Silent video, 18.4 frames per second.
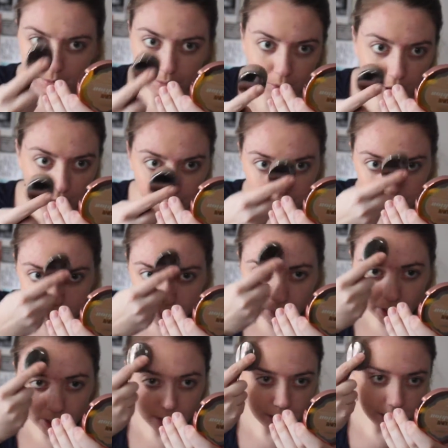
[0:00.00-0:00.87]
brush,
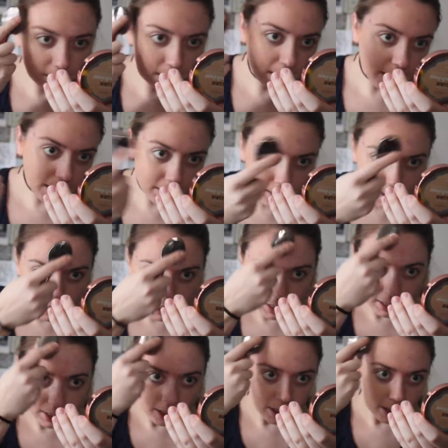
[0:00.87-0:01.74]
but it's not
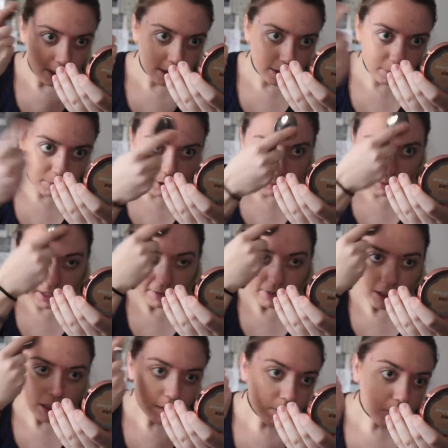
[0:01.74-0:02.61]
the Mermaid
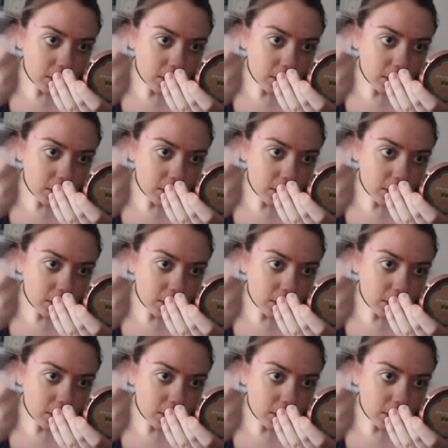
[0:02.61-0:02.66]
Face